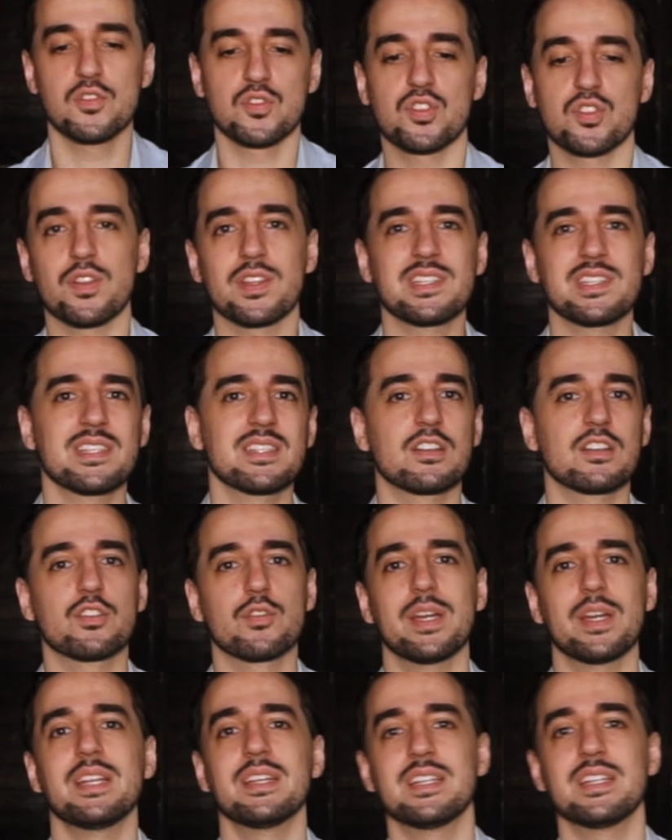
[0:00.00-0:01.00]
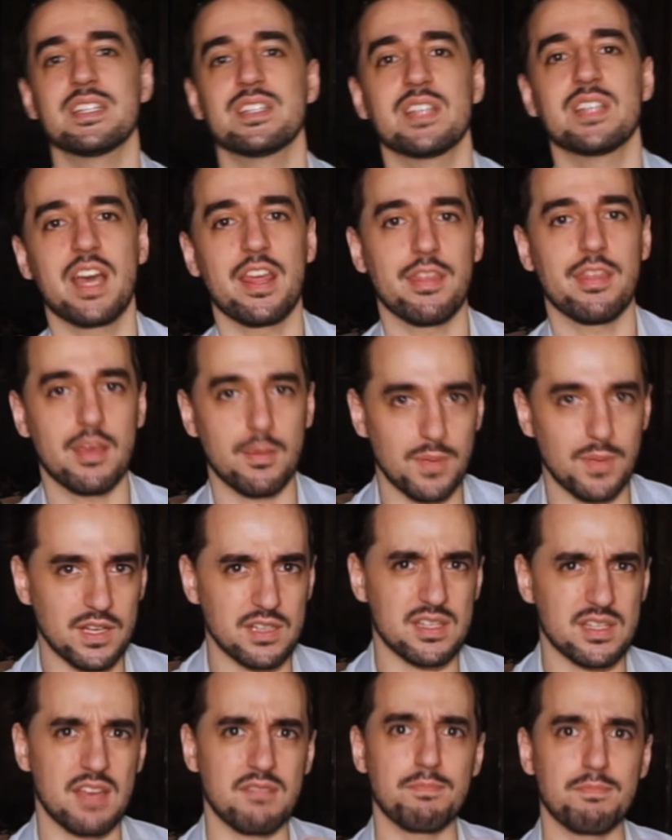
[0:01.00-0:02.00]
So this is a great addition, I think, because
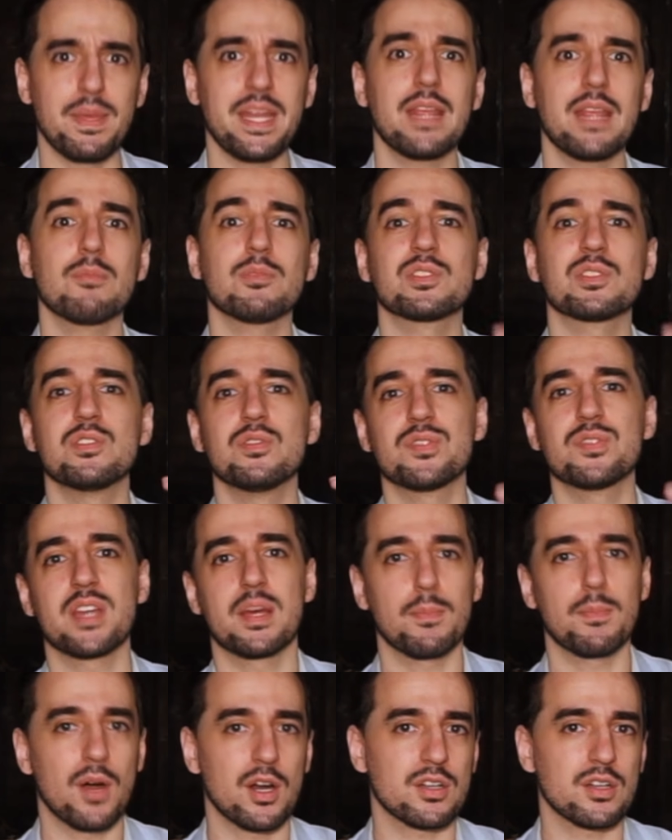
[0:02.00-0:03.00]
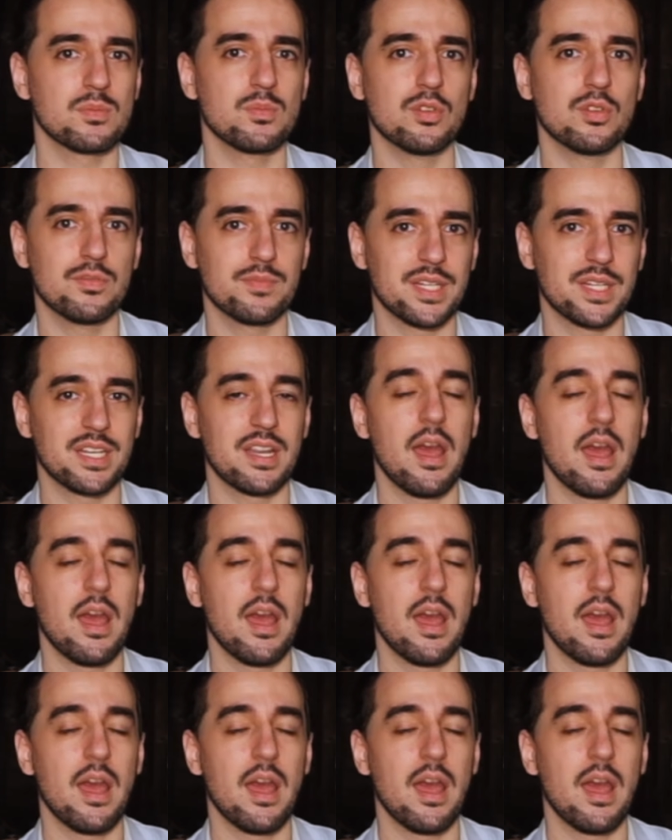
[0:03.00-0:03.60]
they've been able to use their modern movement